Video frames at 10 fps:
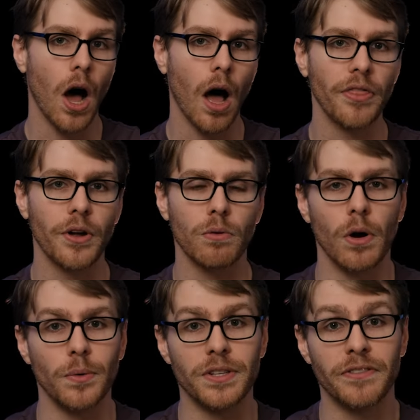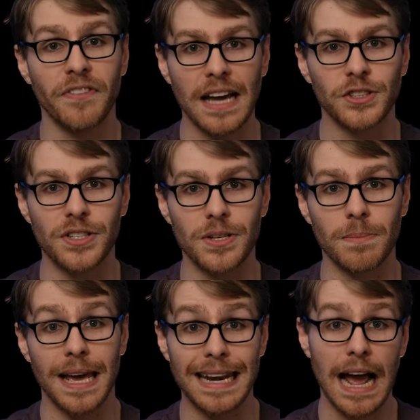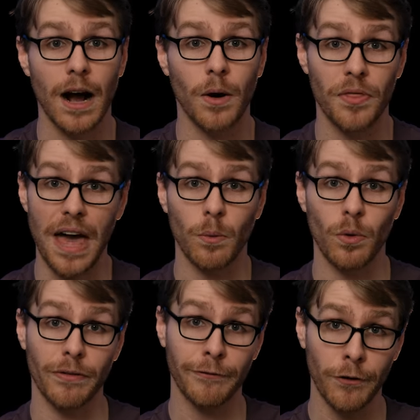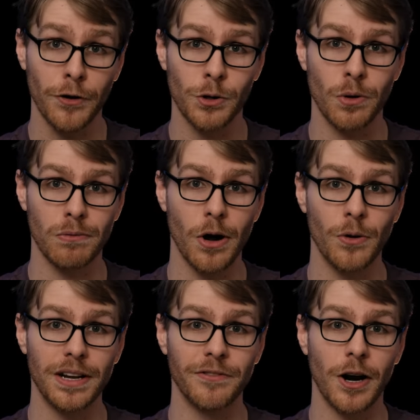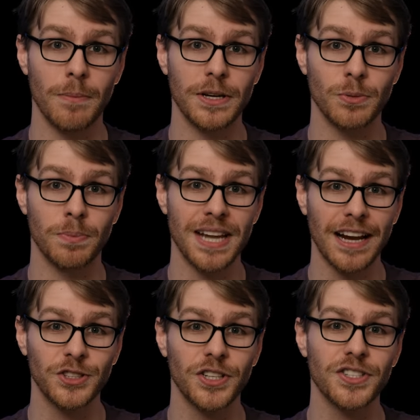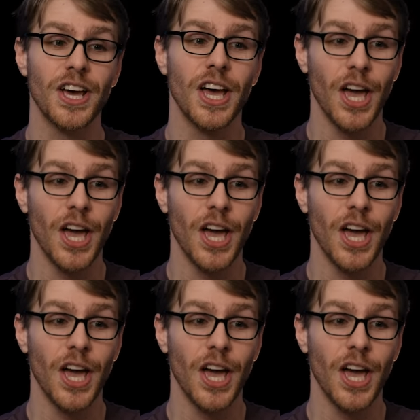on their road to fascism, and how that will further erode environmental protections,